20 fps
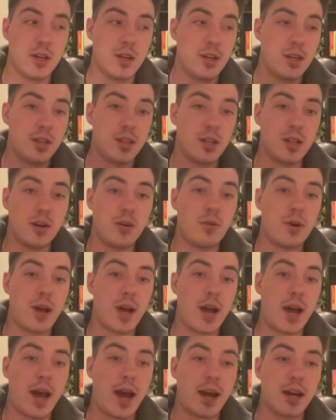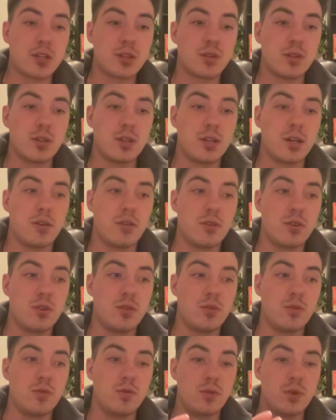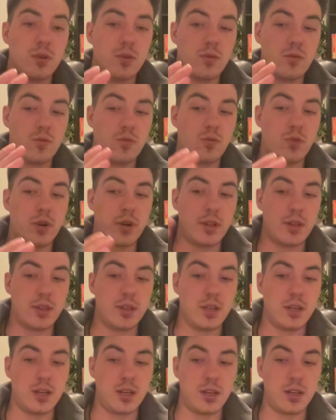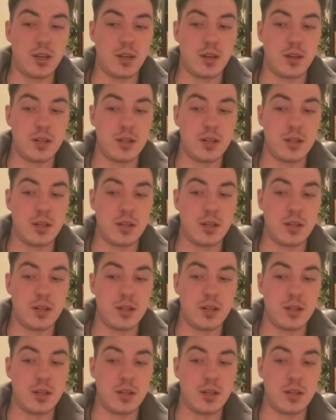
they don't actually tell you what the